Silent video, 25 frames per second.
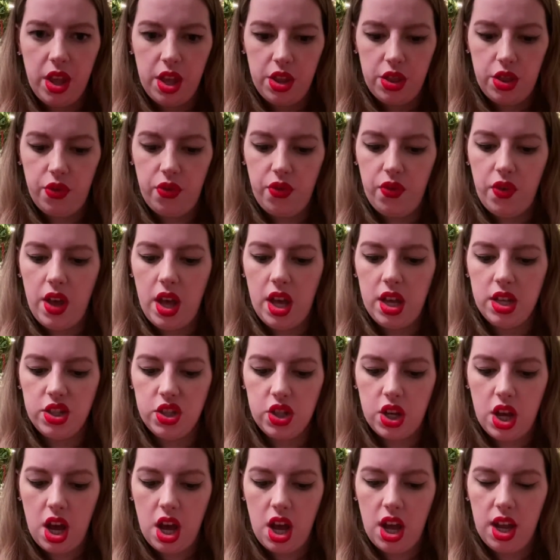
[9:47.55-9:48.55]
The first
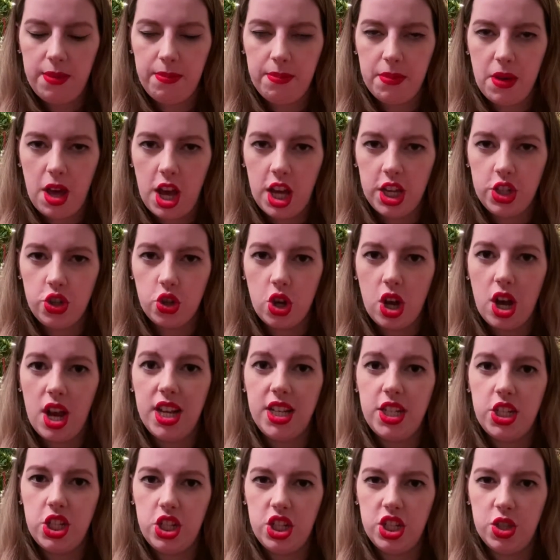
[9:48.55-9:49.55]
time I
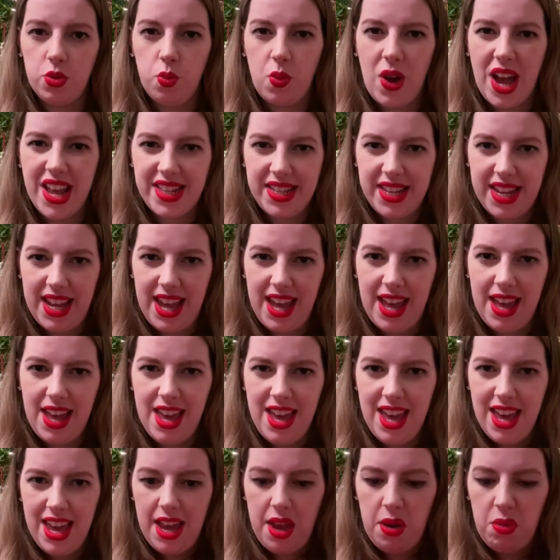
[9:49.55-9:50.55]
tried to just wet it,
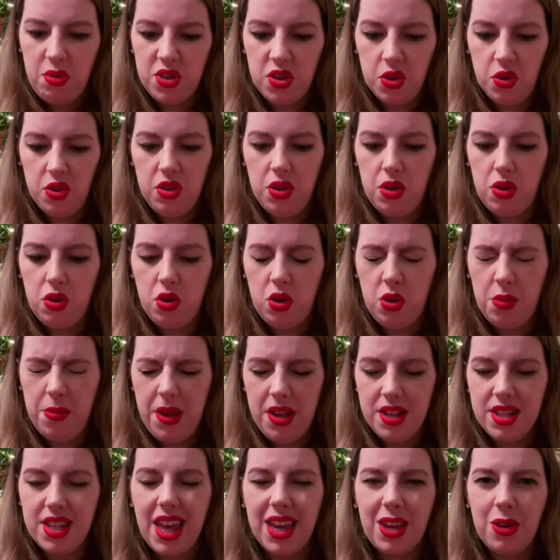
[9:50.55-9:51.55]
it was
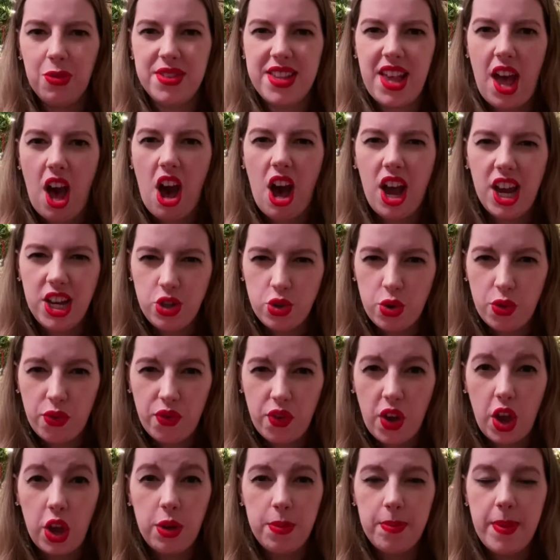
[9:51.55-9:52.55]
almost like it was
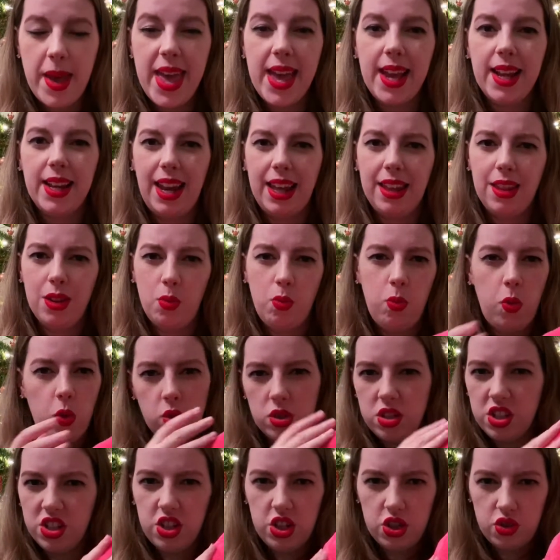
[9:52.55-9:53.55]
hydrophobic, like the
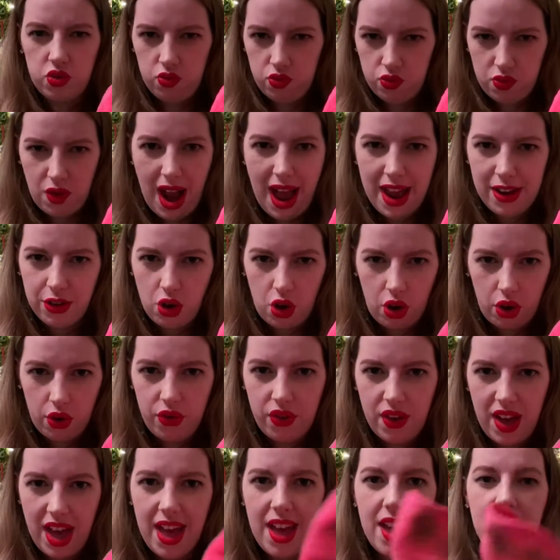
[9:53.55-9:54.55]
water just ran off
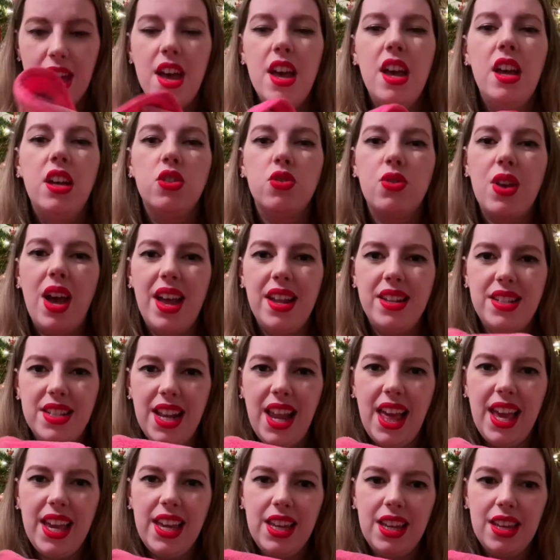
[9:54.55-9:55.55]
it, so I had to
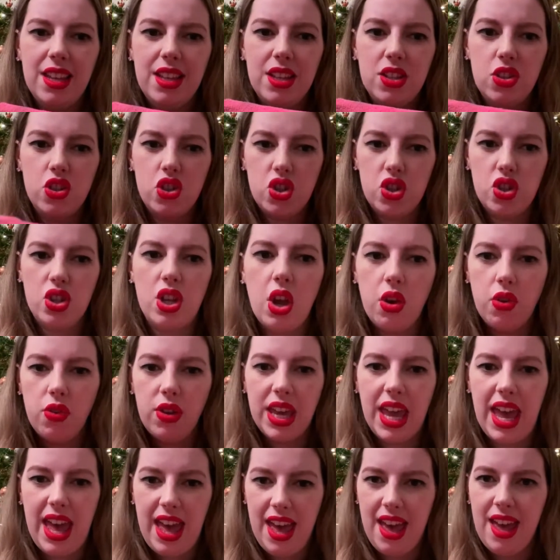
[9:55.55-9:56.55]
like
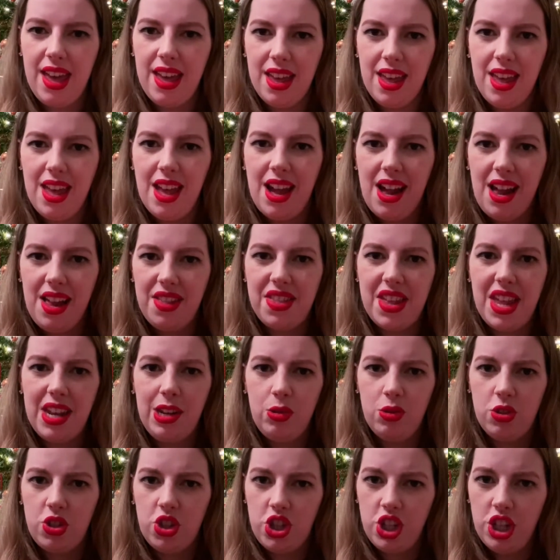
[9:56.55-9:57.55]
soak it and then it
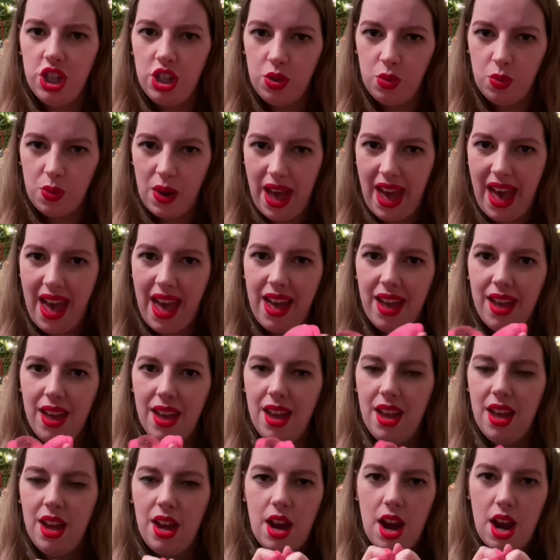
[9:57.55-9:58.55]
was too wet.
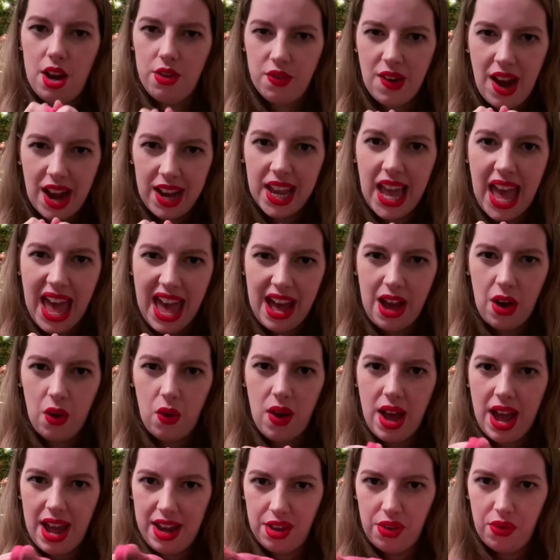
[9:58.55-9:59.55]
I wrung it
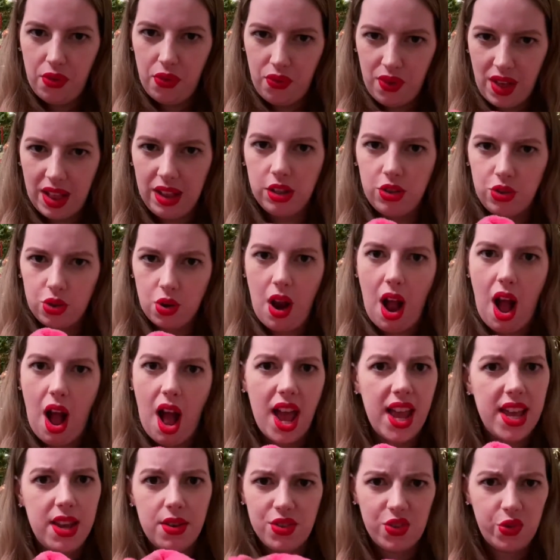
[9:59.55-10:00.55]
out and it felt dry.
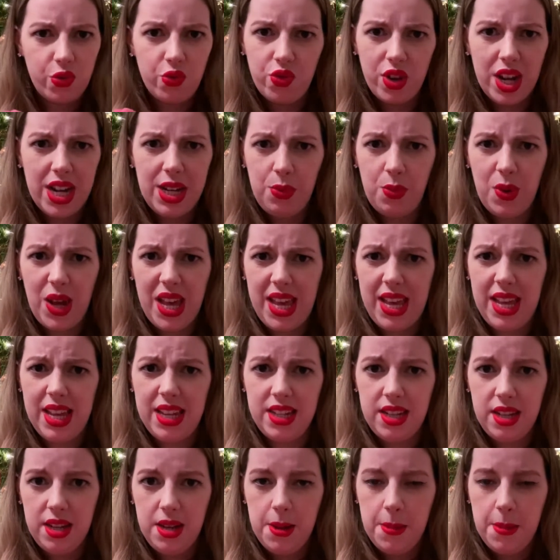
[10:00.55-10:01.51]
It was really weird.